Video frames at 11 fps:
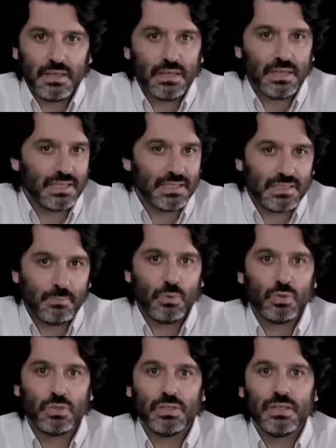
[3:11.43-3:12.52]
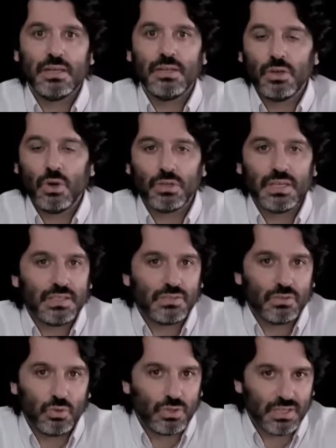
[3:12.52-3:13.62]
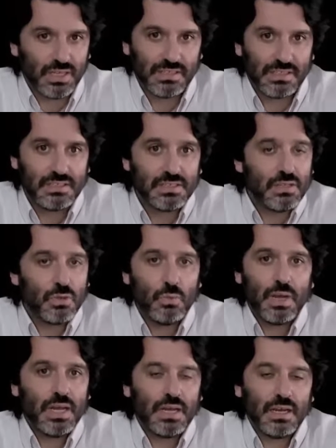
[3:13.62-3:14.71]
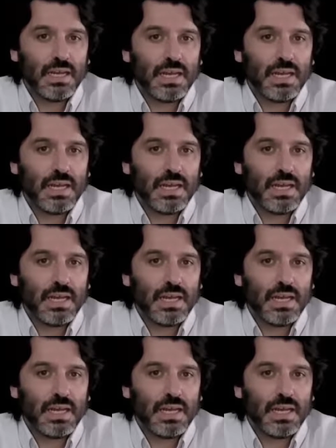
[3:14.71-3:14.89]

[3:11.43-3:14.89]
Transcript: It is important that the content is organized in such a way